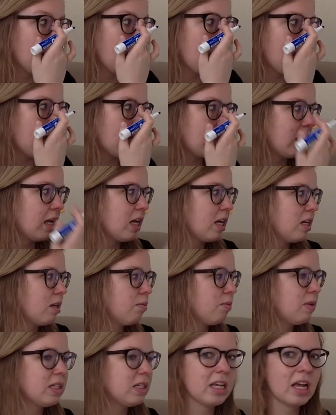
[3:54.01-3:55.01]
And
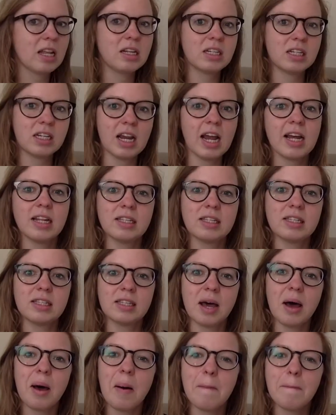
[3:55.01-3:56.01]
then we said she had
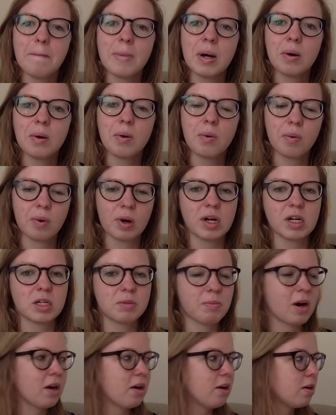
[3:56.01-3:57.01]
some
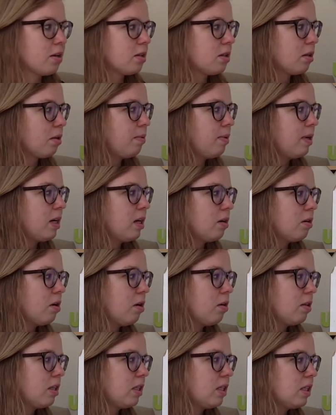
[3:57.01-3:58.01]
orange markers. So we don't
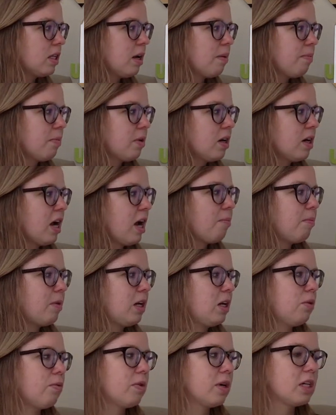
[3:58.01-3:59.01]
know this number, how
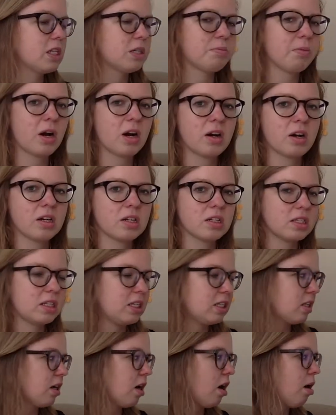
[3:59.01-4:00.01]
many orange markers.
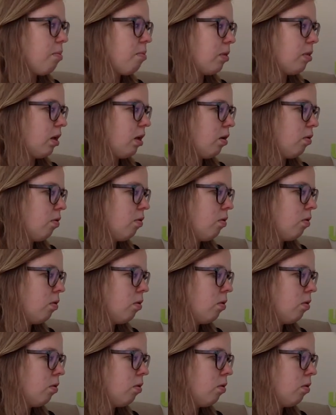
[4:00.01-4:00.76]
These are our blue.